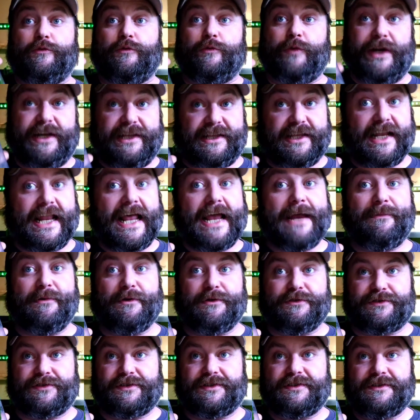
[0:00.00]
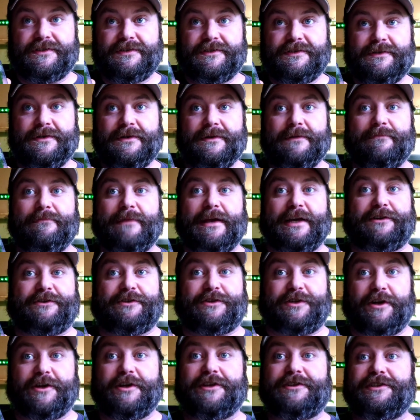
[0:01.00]
read the labels. Make
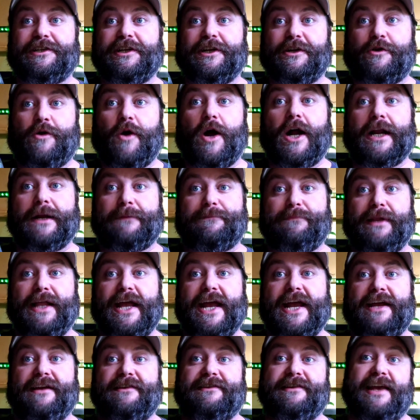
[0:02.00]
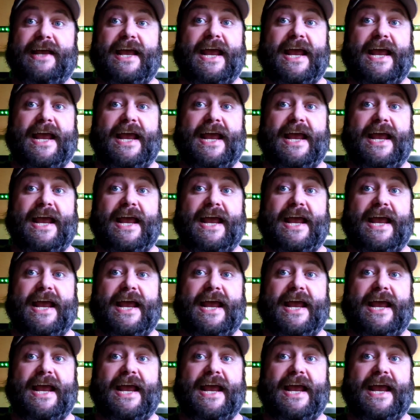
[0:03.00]
sure it's an aquatic plant.